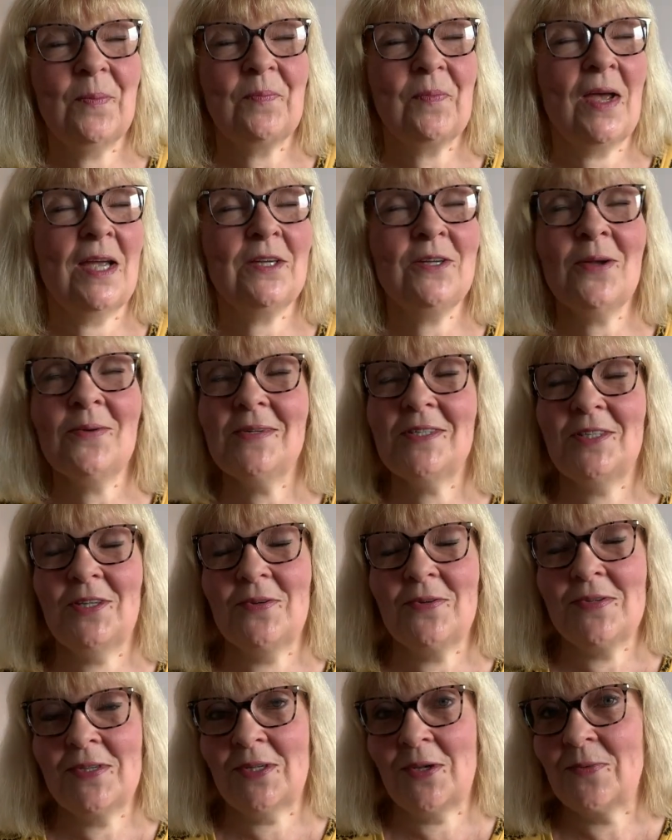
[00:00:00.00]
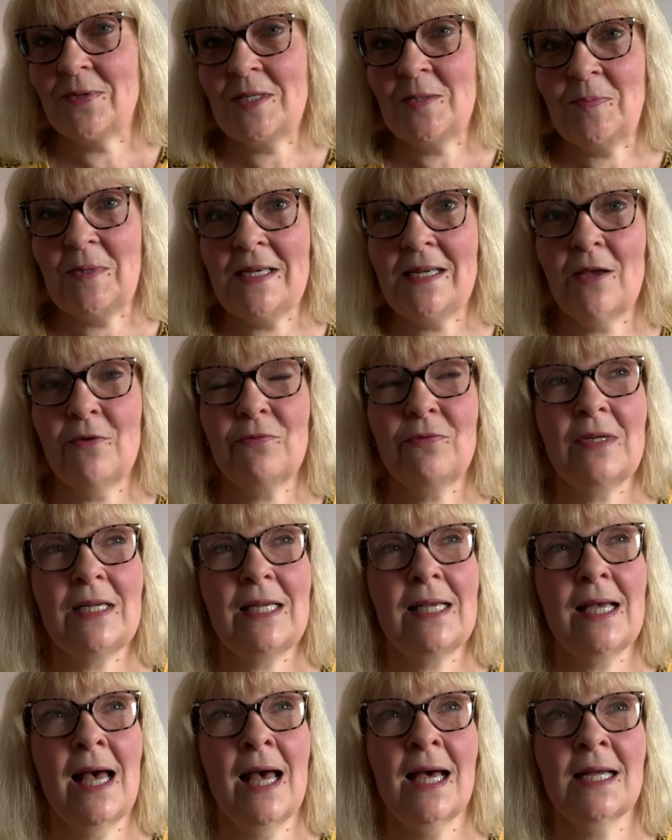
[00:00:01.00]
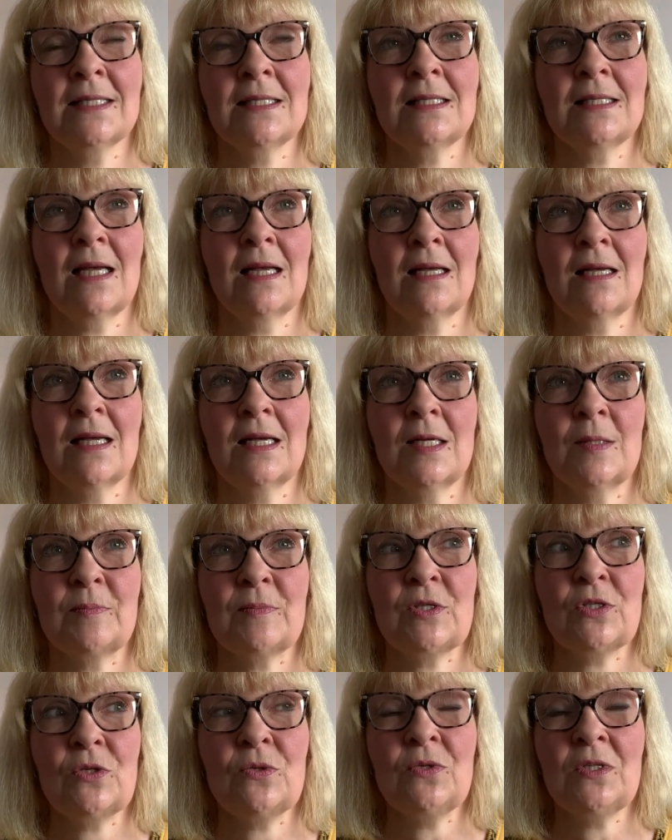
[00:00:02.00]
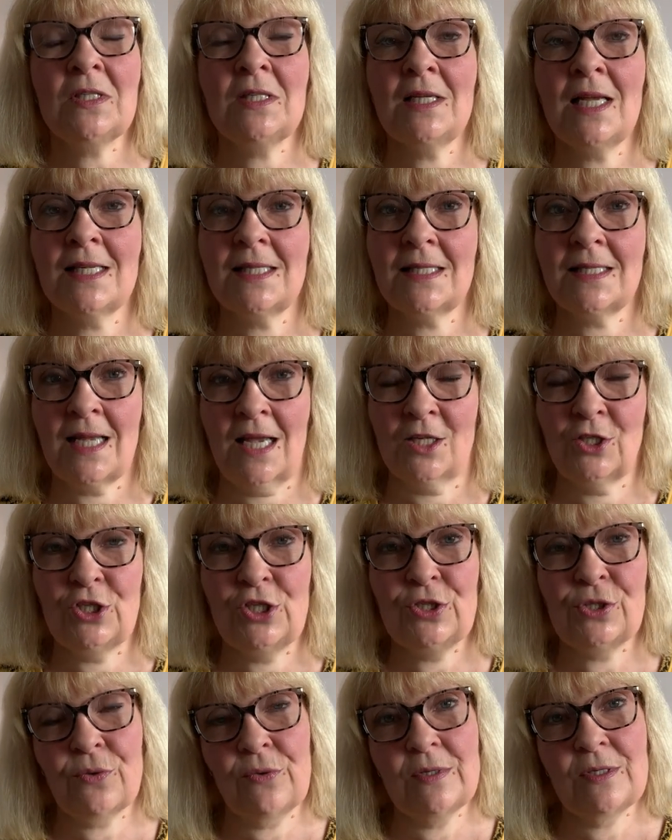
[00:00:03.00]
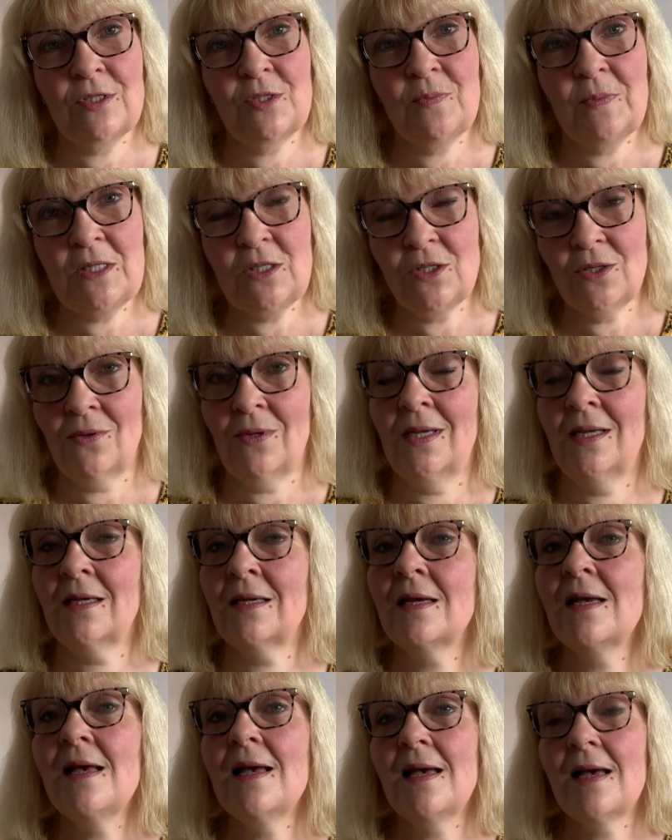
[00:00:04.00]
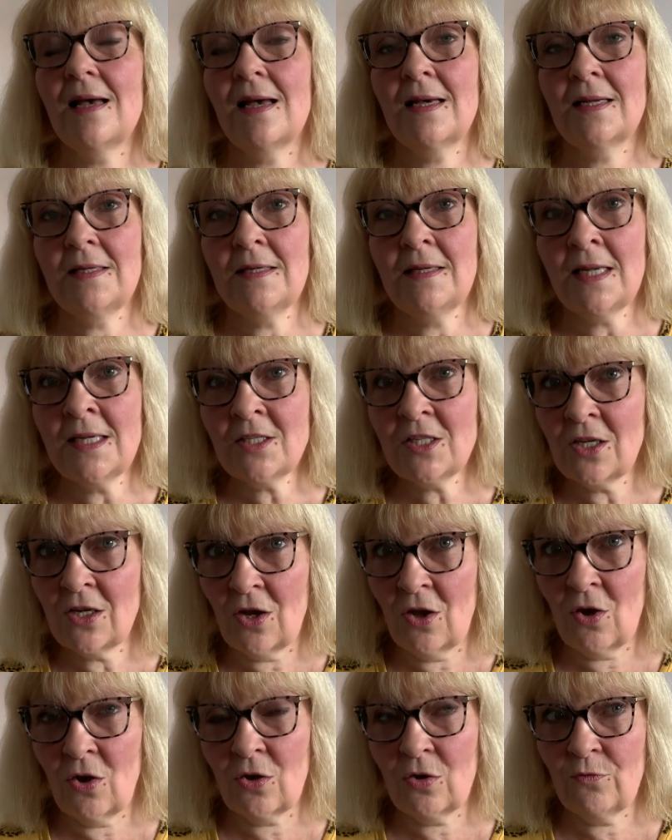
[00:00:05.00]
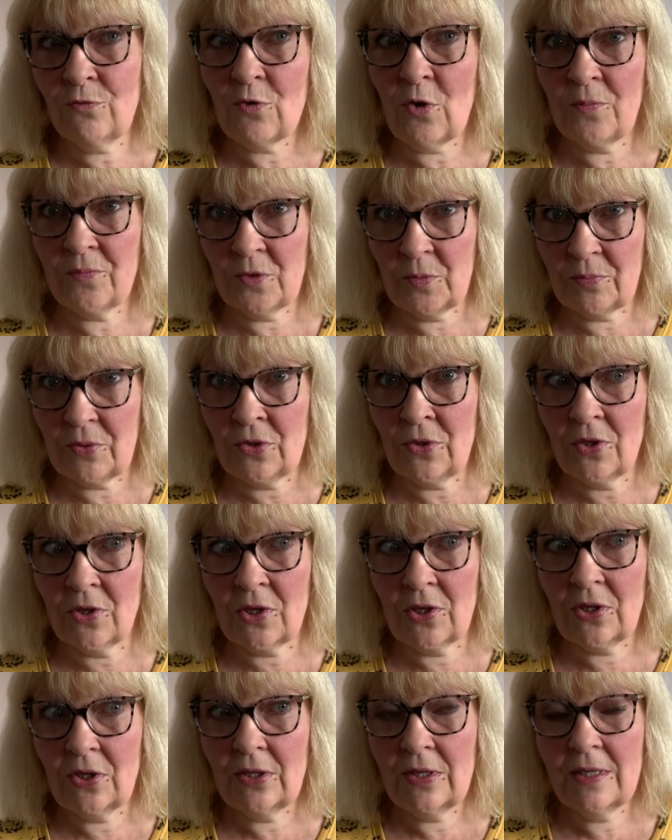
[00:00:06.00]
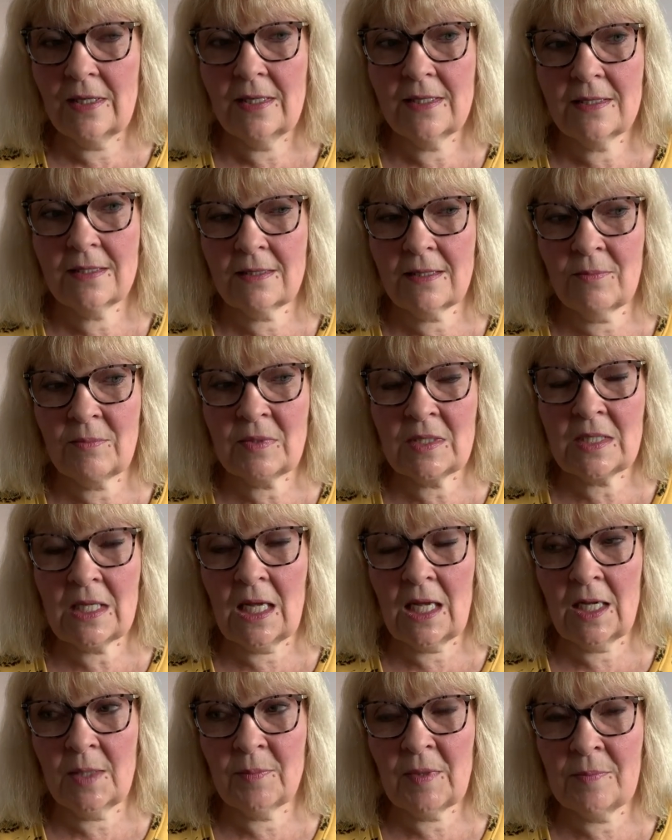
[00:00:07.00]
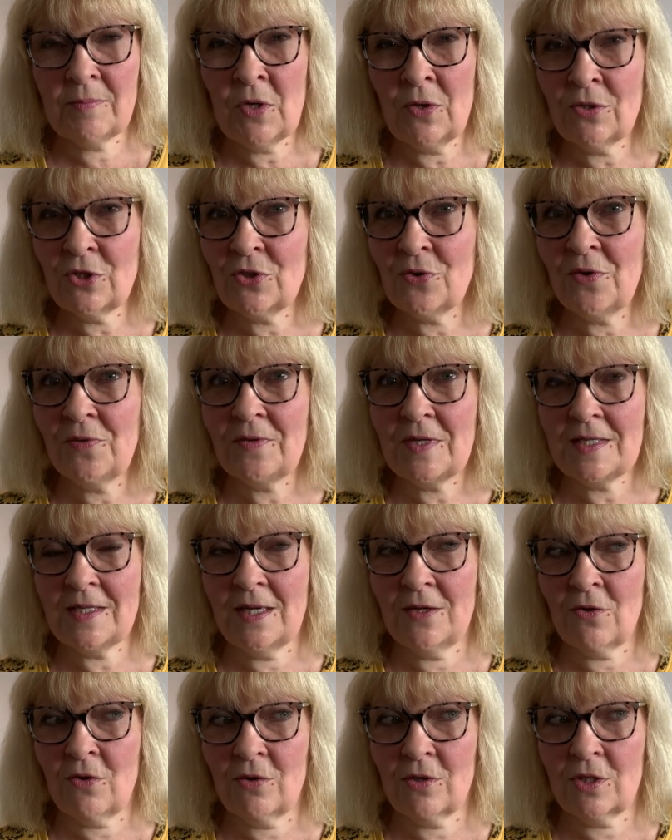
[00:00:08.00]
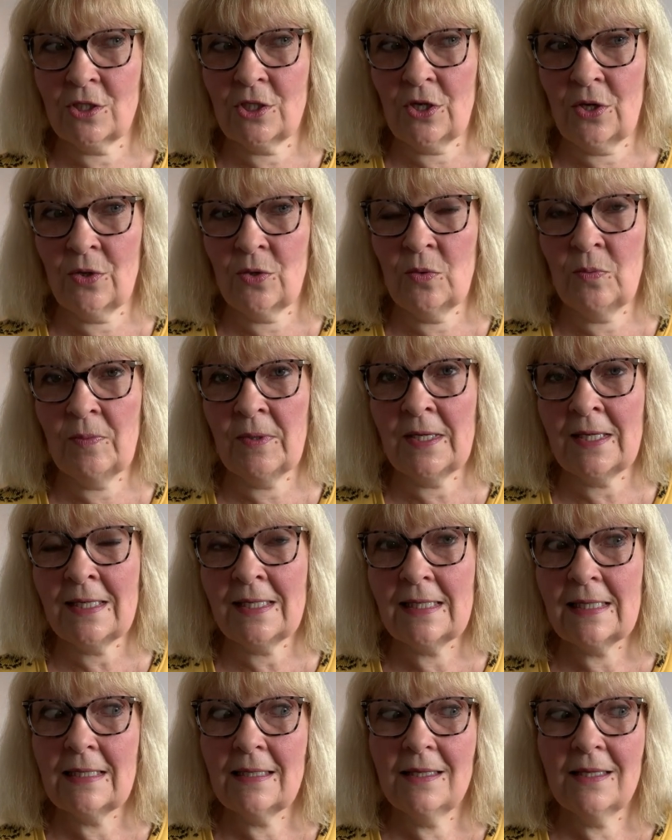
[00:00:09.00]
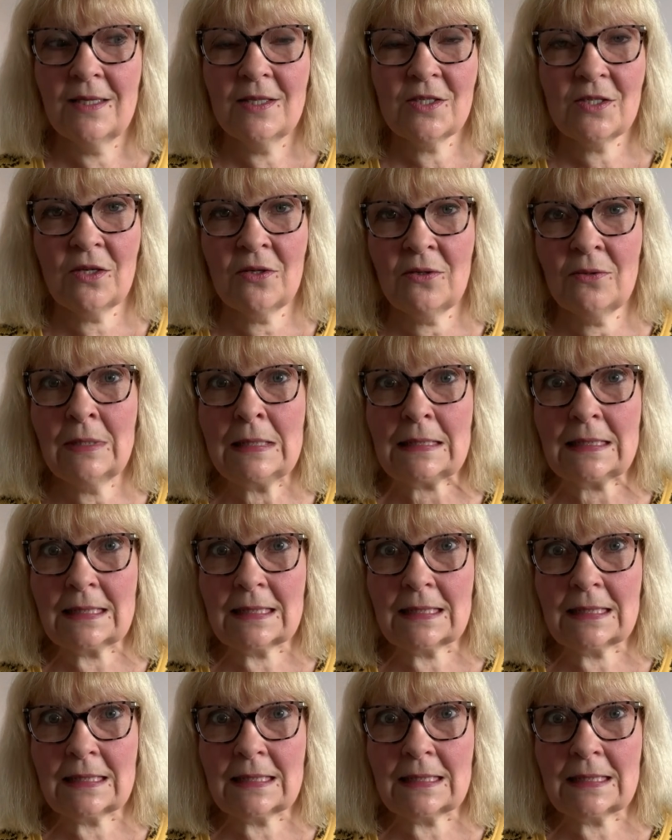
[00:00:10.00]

I know it's just going to be lovely. And Susan has said she's going to be doing a knit along from the book sometime. I'm not sure if it's in October, so